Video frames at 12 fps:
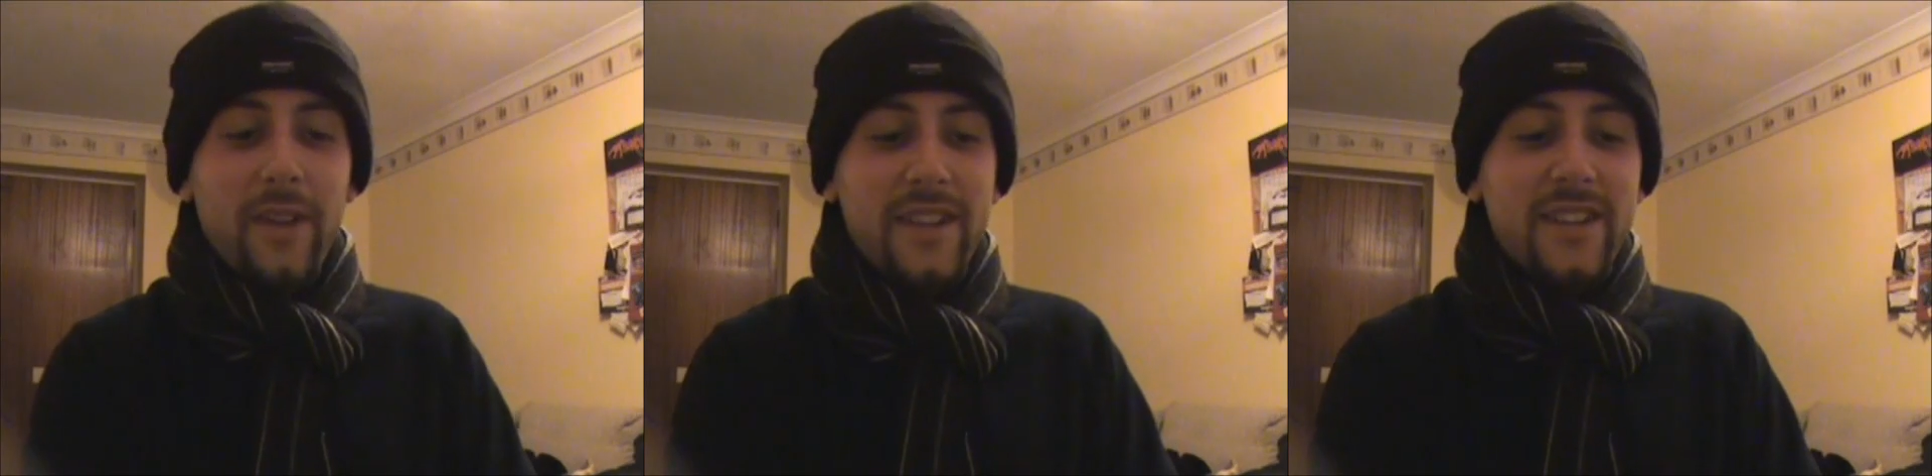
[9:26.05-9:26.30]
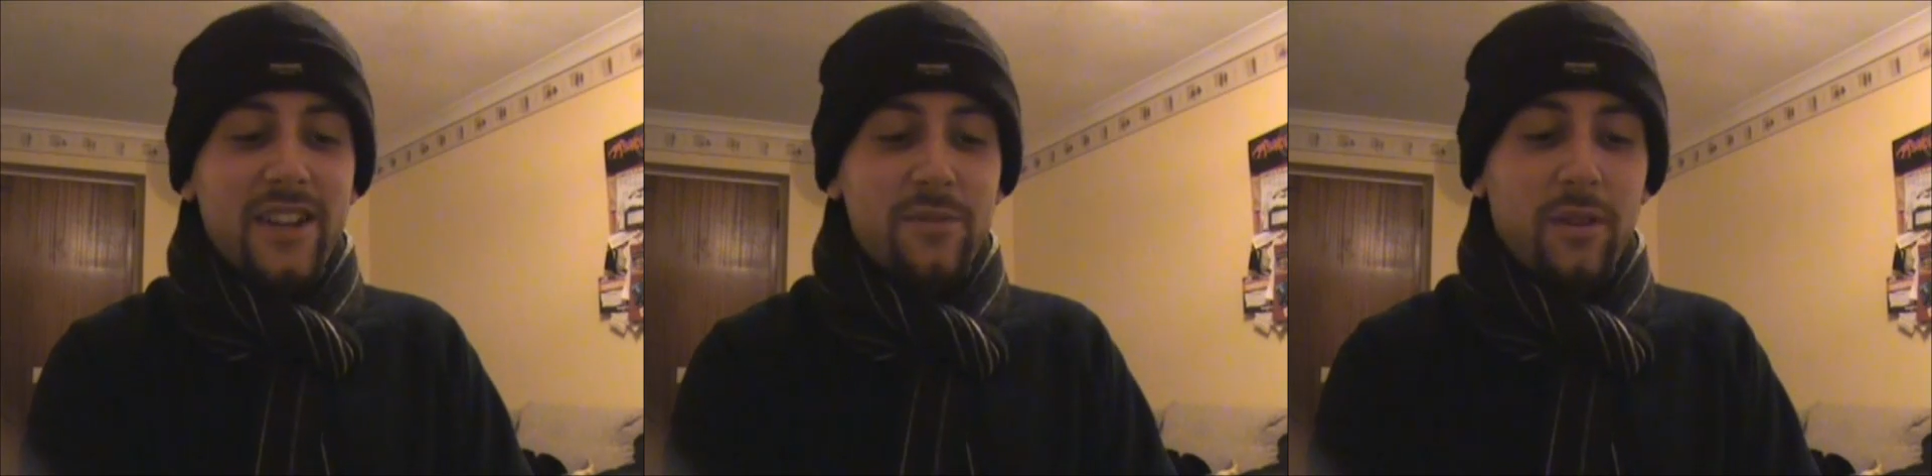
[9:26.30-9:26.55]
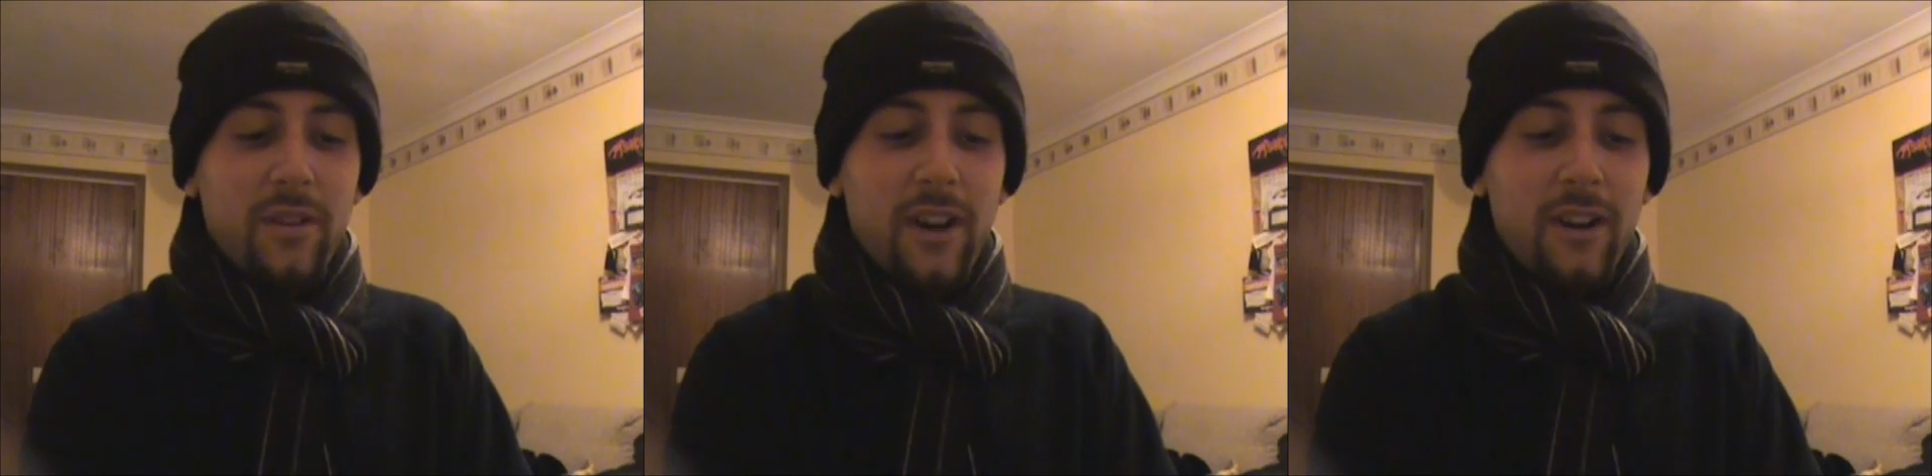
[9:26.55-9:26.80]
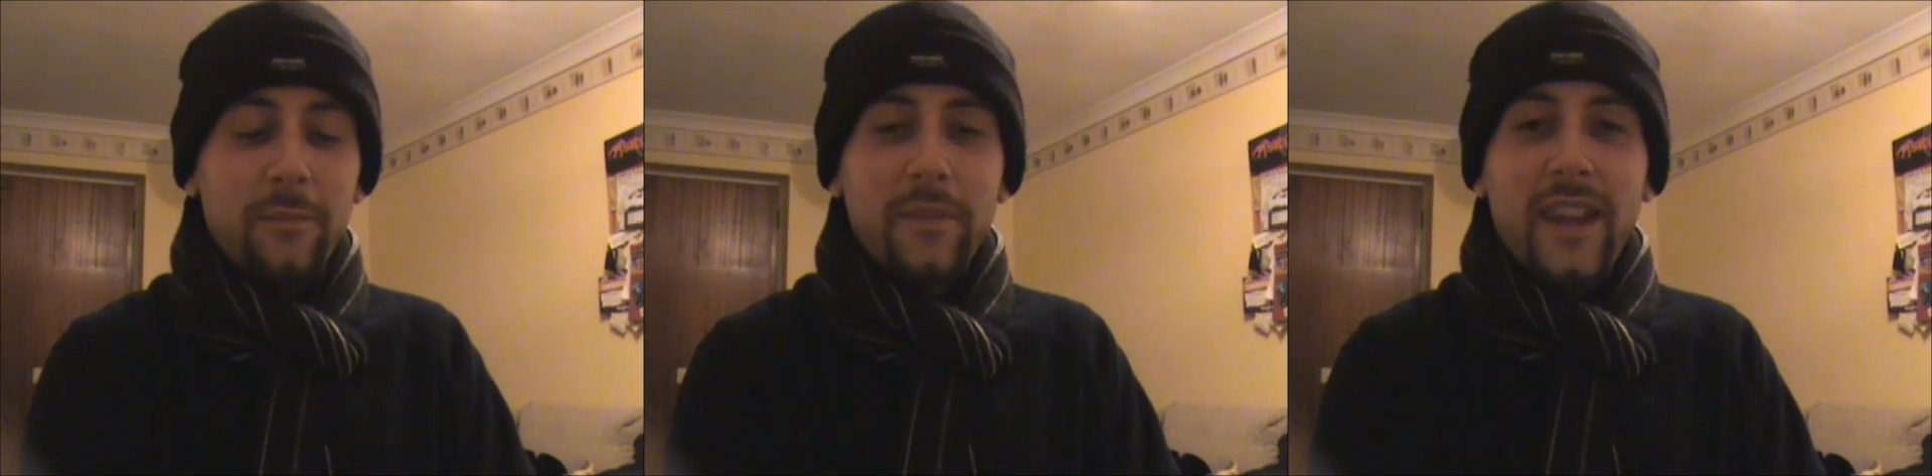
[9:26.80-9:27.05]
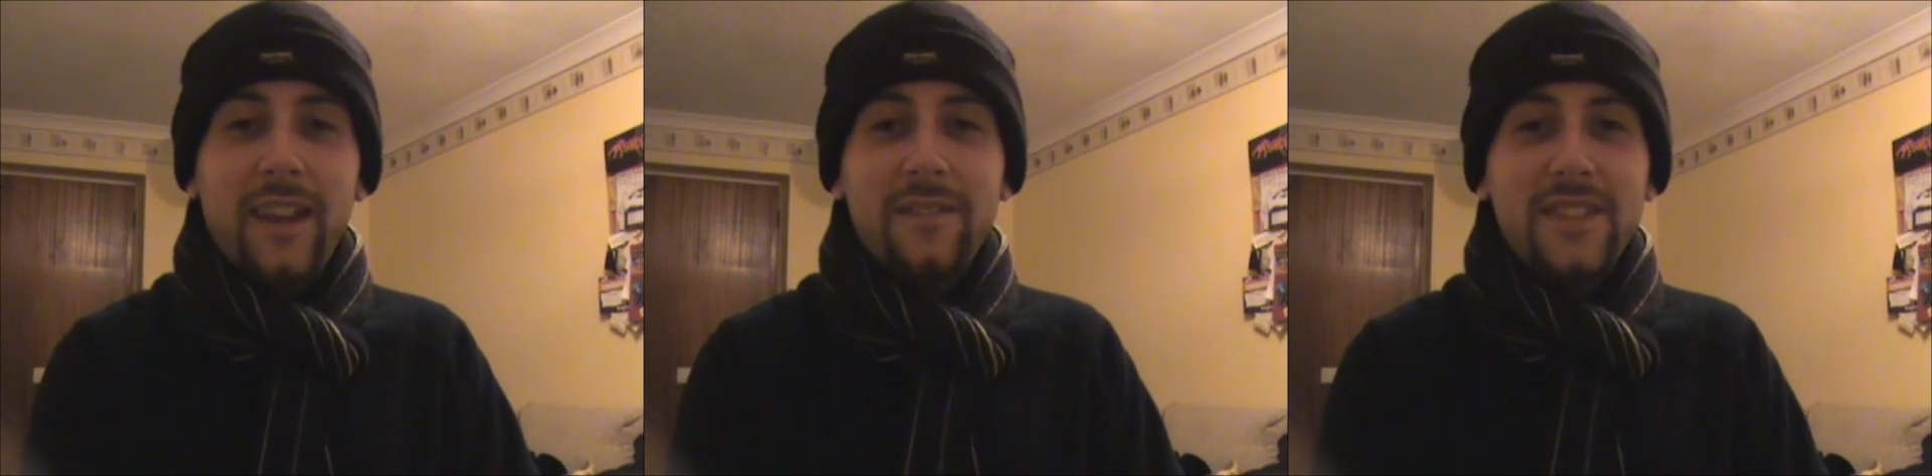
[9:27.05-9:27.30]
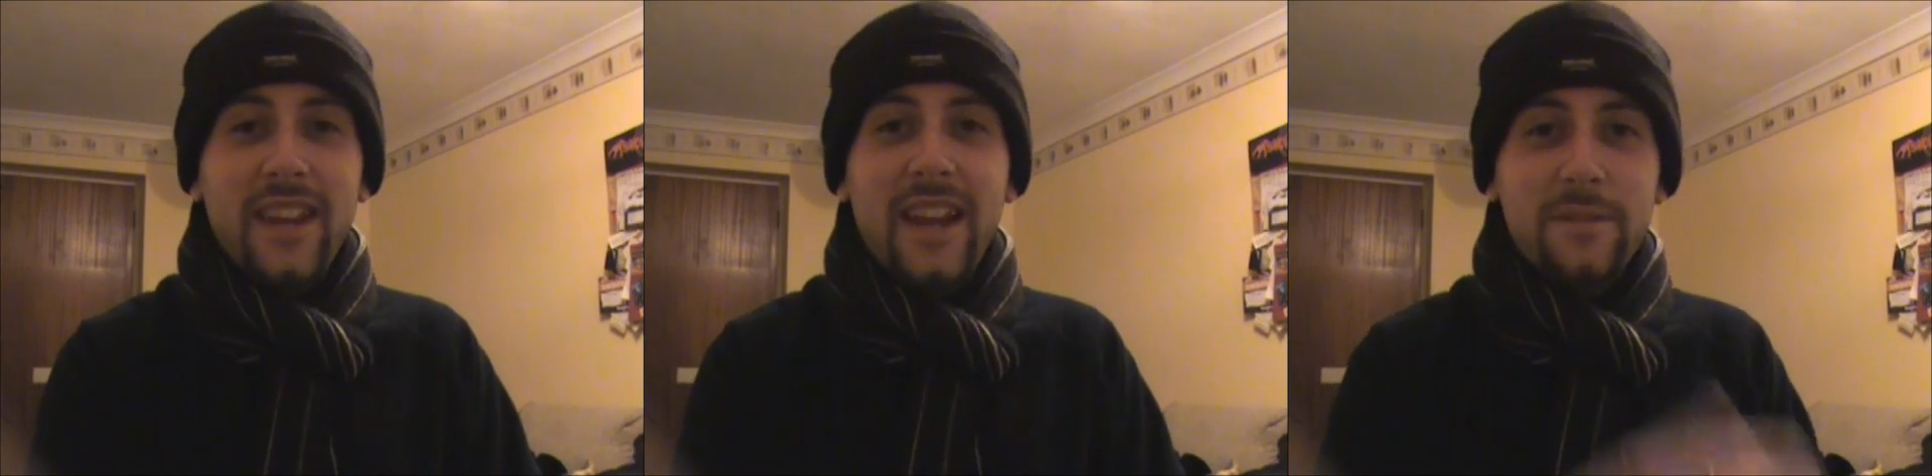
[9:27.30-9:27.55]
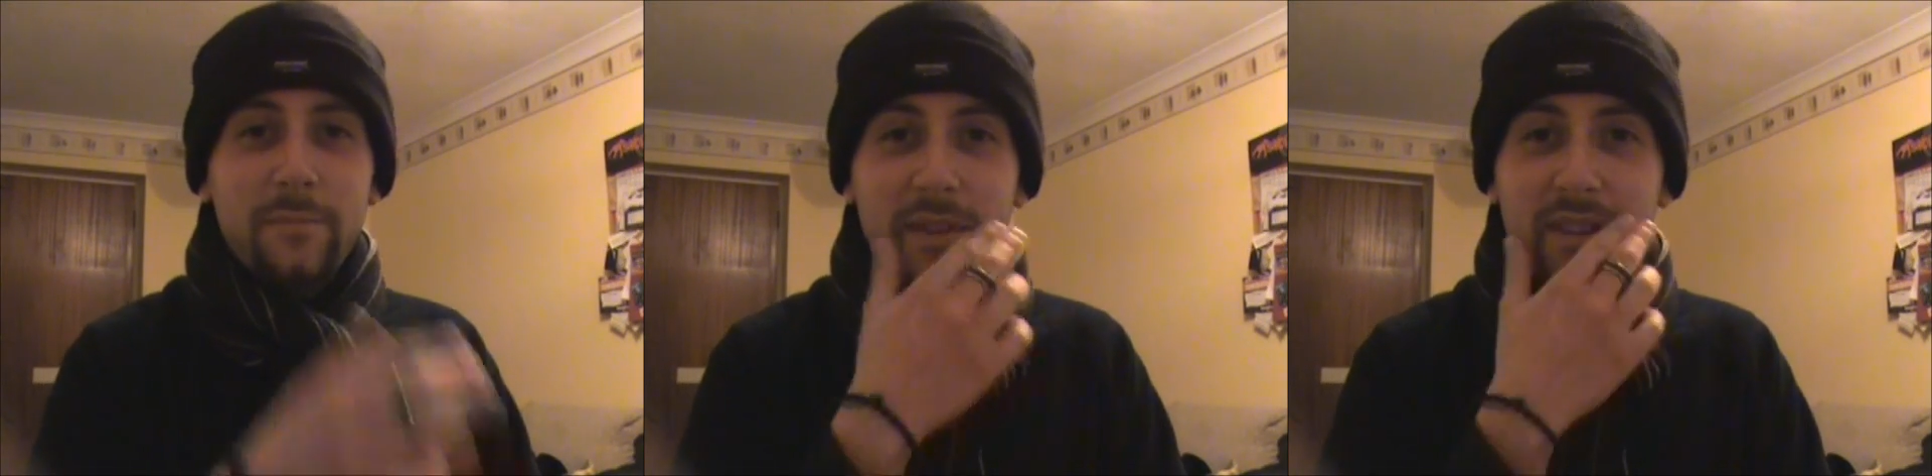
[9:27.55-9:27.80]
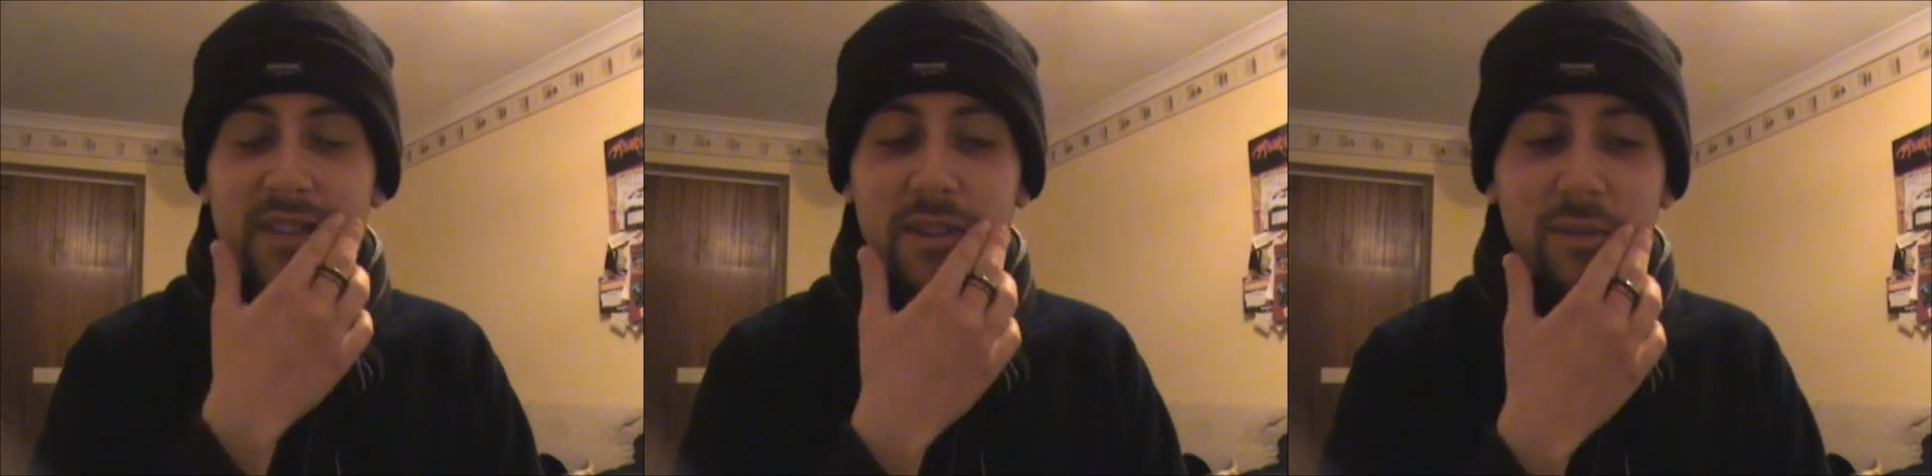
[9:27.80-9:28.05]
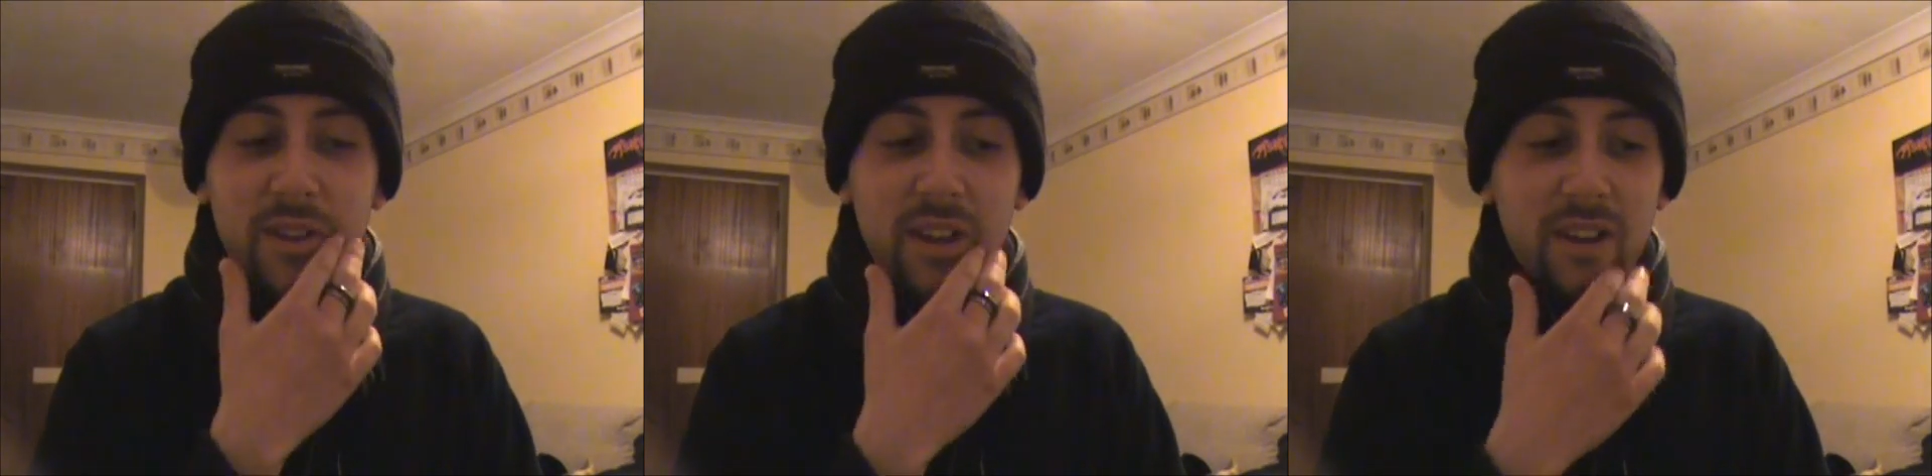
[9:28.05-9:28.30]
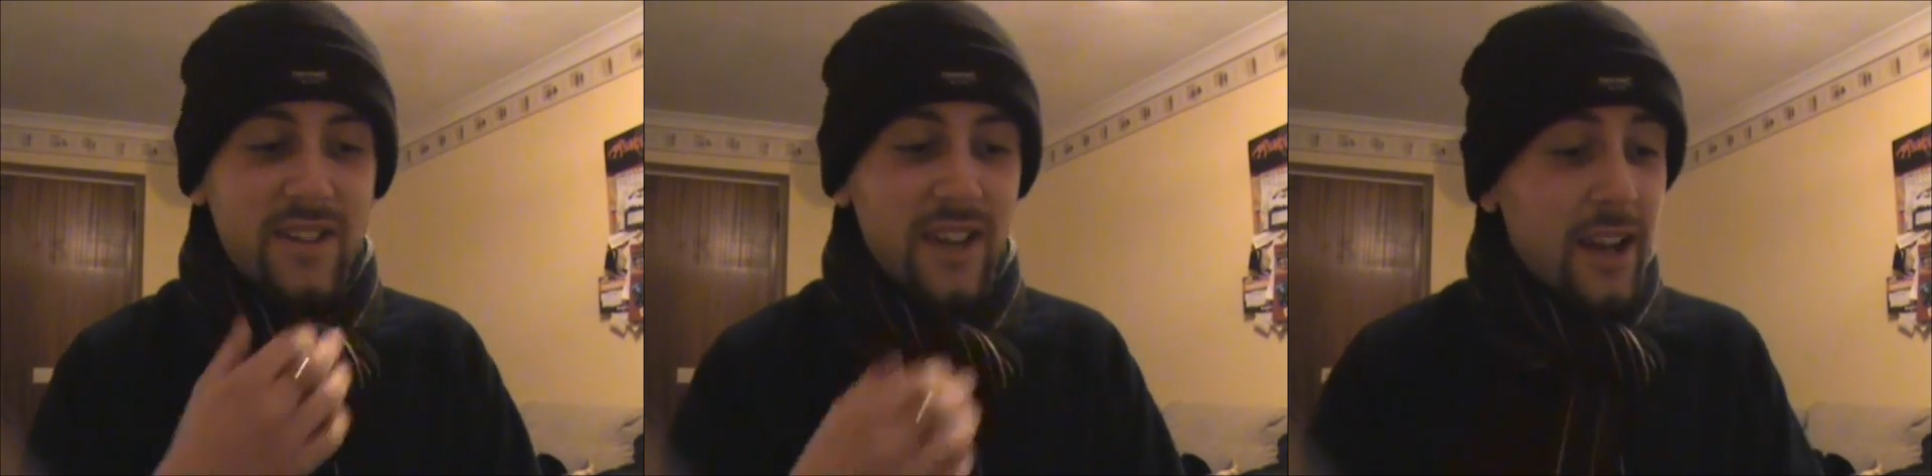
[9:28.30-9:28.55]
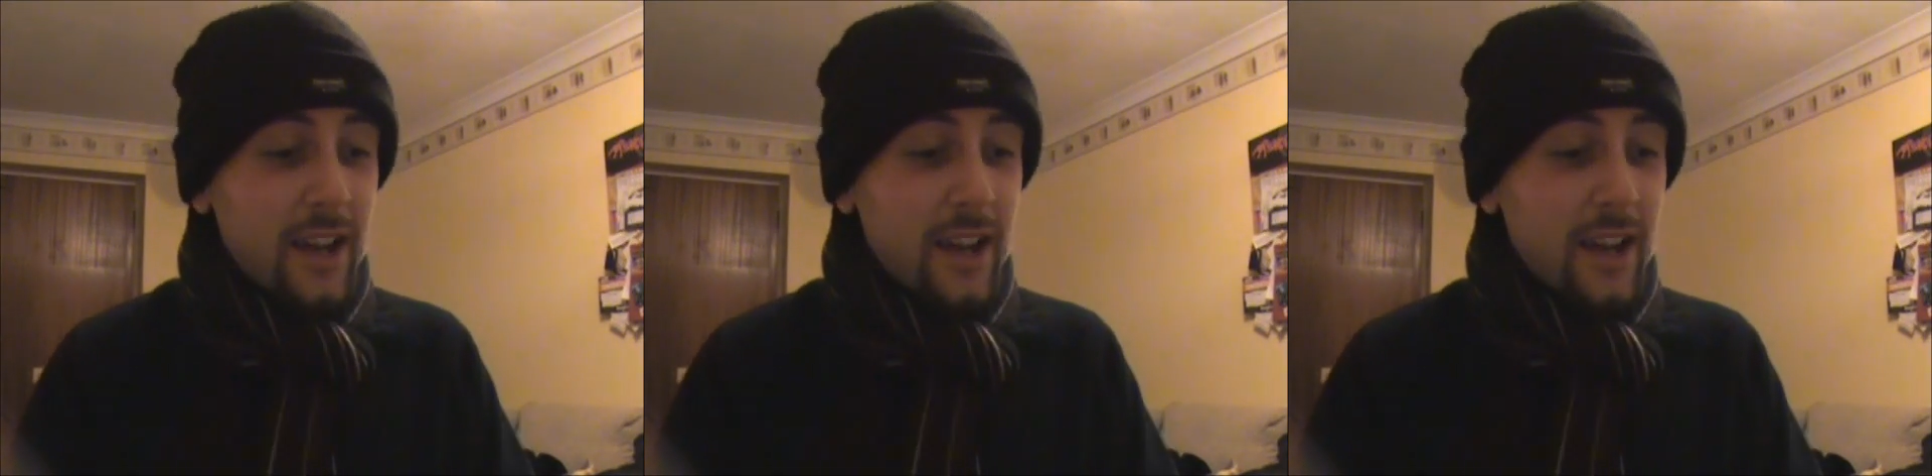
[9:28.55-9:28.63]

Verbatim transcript: his actual home county hasn't been too good.